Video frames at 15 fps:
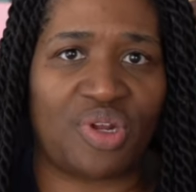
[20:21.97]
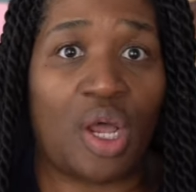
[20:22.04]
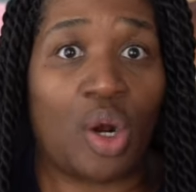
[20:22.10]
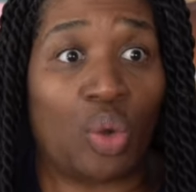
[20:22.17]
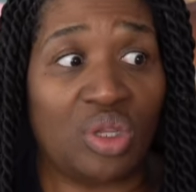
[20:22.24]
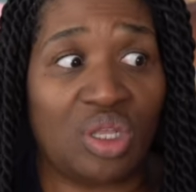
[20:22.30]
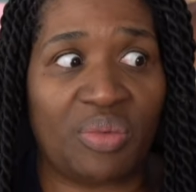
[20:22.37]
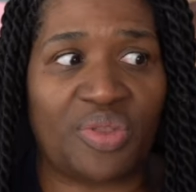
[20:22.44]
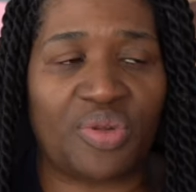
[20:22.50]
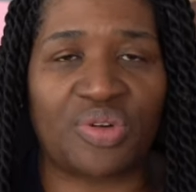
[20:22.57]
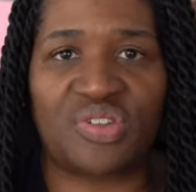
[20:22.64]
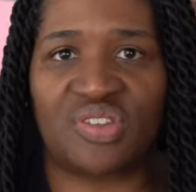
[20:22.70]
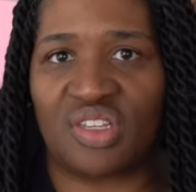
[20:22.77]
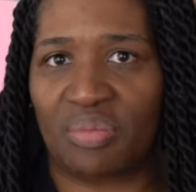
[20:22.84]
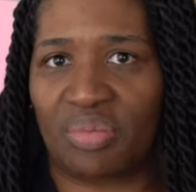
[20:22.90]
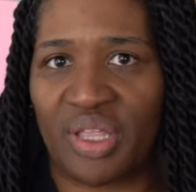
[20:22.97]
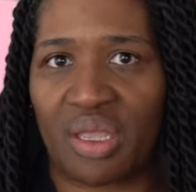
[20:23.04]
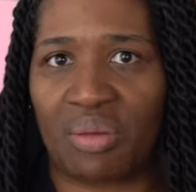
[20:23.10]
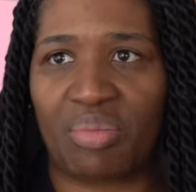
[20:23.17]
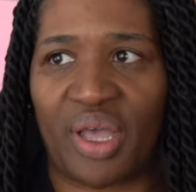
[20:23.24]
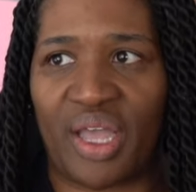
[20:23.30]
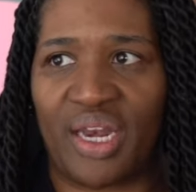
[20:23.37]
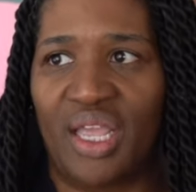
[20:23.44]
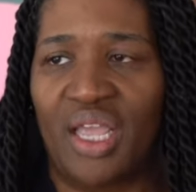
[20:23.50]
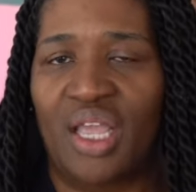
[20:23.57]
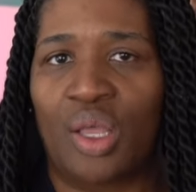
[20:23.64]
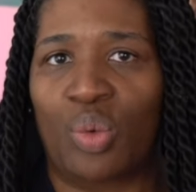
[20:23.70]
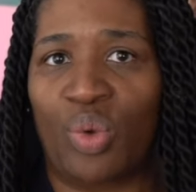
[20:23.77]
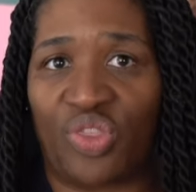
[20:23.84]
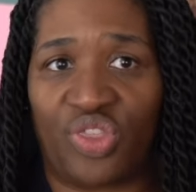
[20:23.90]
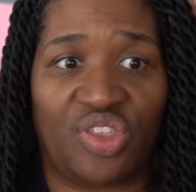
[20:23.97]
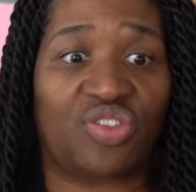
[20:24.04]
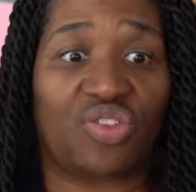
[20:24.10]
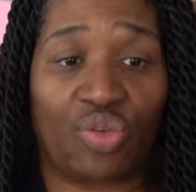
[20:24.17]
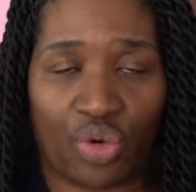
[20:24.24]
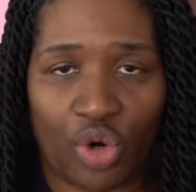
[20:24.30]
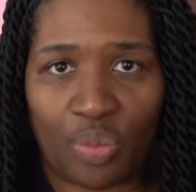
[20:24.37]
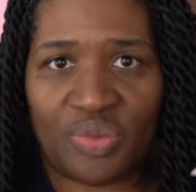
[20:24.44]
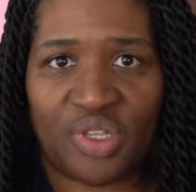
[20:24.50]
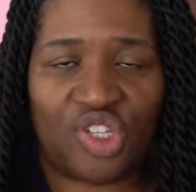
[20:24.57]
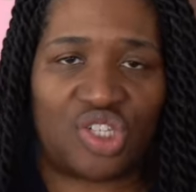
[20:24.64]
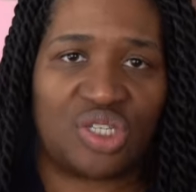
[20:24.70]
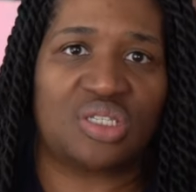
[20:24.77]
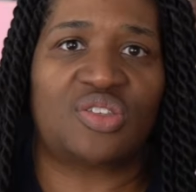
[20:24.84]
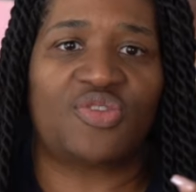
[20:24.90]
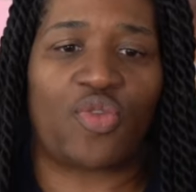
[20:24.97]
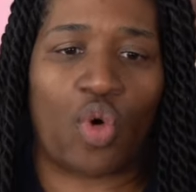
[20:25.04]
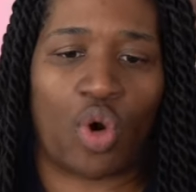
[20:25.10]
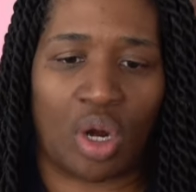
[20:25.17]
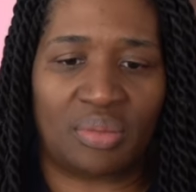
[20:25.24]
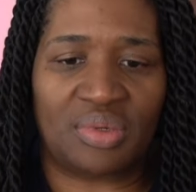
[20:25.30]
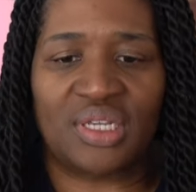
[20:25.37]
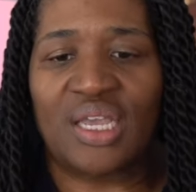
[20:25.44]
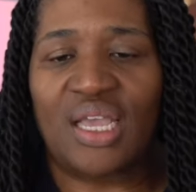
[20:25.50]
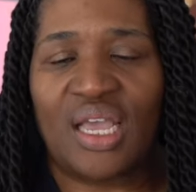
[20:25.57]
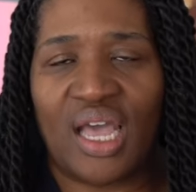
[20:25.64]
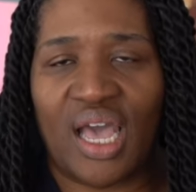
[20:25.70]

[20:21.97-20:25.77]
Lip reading: not only with her sibling, but with this group that she's formed,